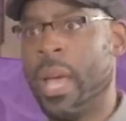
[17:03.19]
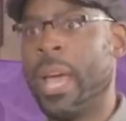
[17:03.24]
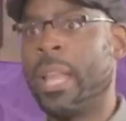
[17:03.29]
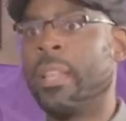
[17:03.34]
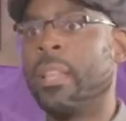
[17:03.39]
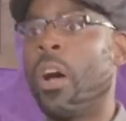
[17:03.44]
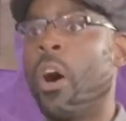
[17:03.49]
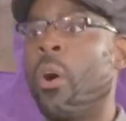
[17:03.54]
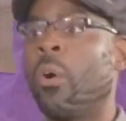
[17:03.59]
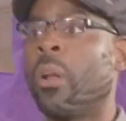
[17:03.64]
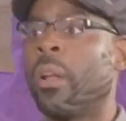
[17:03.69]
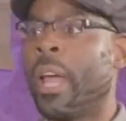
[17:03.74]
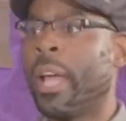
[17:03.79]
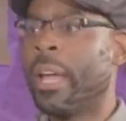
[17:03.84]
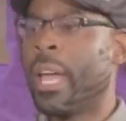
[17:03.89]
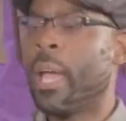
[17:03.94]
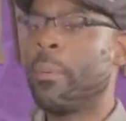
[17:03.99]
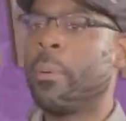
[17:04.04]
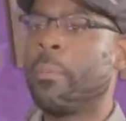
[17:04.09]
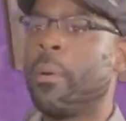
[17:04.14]
And all that
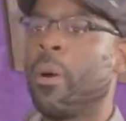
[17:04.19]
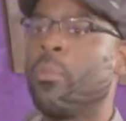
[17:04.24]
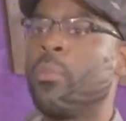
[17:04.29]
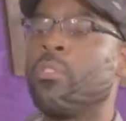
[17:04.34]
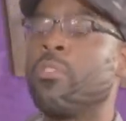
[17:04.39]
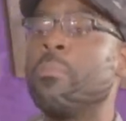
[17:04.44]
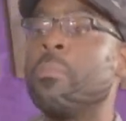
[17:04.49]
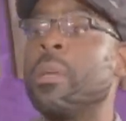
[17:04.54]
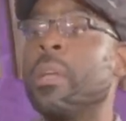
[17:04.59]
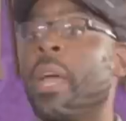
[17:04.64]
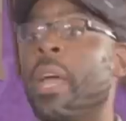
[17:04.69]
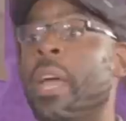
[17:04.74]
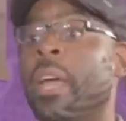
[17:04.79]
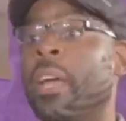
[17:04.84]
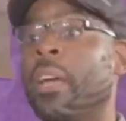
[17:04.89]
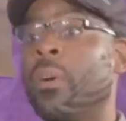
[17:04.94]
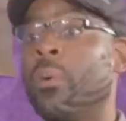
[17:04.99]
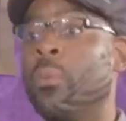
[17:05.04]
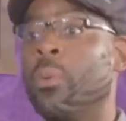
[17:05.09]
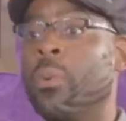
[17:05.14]
came about with me
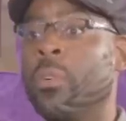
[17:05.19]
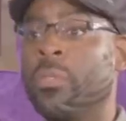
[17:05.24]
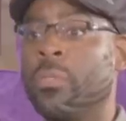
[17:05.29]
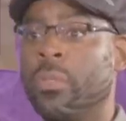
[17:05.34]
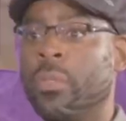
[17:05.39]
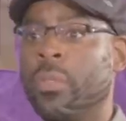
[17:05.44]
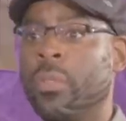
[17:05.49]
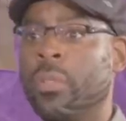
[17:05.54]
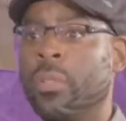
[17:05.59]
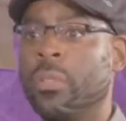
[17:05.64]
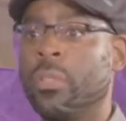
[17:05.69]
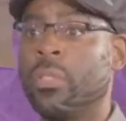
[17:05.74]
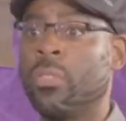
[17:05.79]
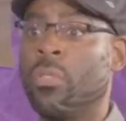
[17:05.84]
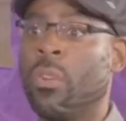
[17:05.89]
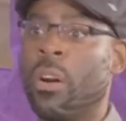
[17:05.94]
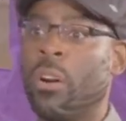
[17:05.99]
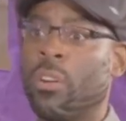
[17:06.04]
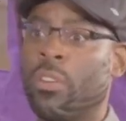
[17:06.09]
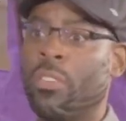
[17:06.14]
hanging with the
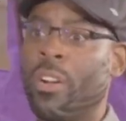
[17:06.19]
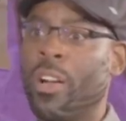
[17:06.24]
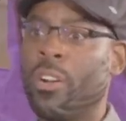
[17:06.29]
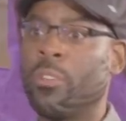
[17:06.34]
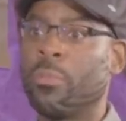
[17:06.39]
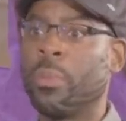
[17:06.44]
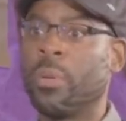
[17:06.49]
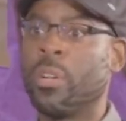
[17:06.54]
wrong crowd.